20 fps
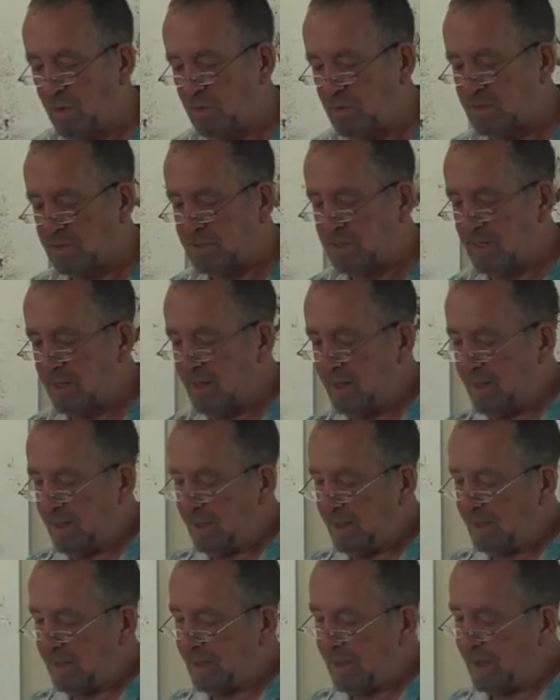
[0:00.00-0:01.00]
M
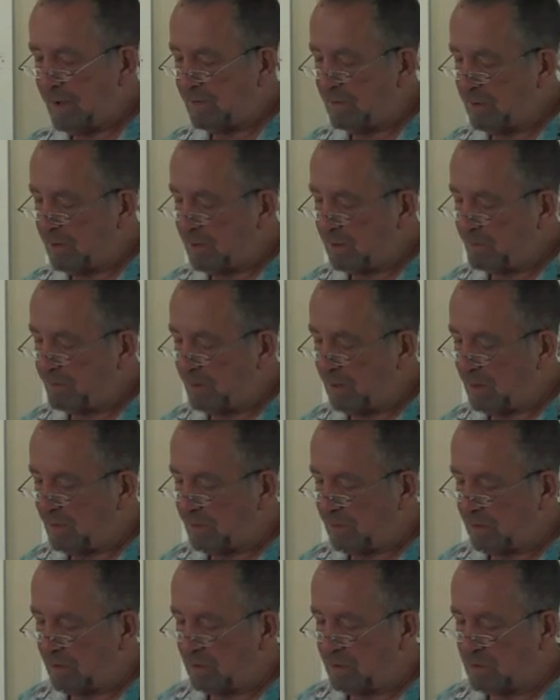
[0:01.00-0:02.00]
plus X equaled
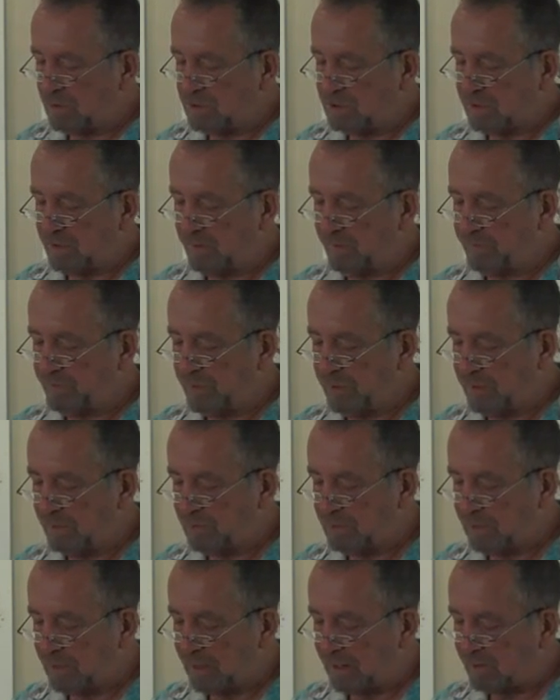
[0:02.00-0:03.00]
W. The
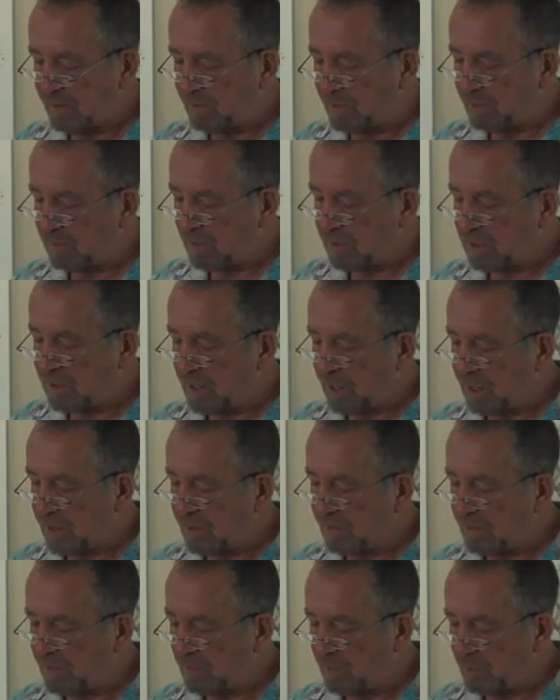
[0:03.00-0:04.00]
world was neat,
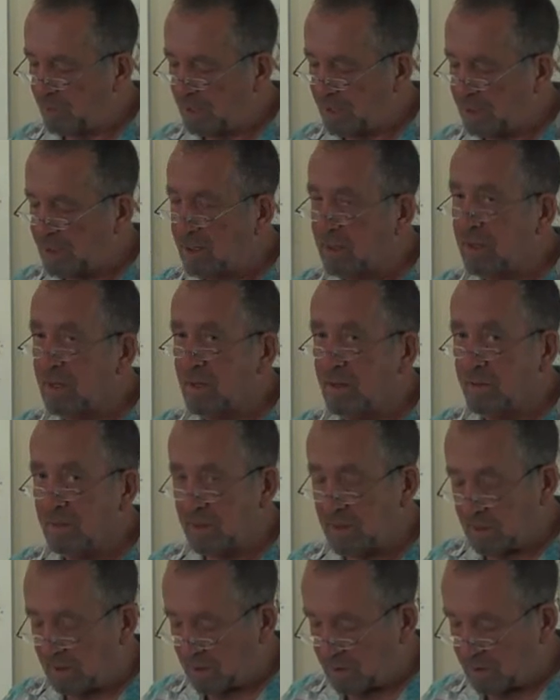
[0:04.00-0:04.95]
the world was real.